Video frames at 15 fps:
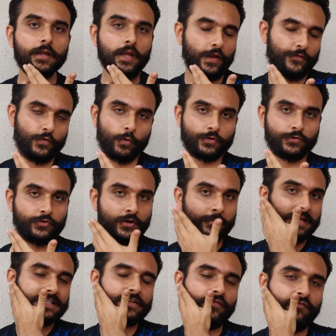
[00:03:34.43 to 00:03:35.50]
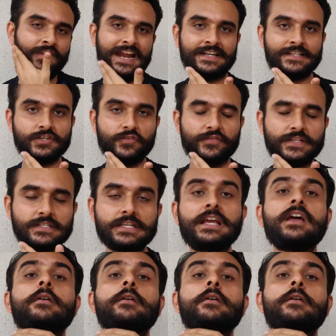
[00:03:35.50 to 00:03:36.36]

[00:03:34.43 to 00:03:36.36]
if you want to trim, it's a flat surface.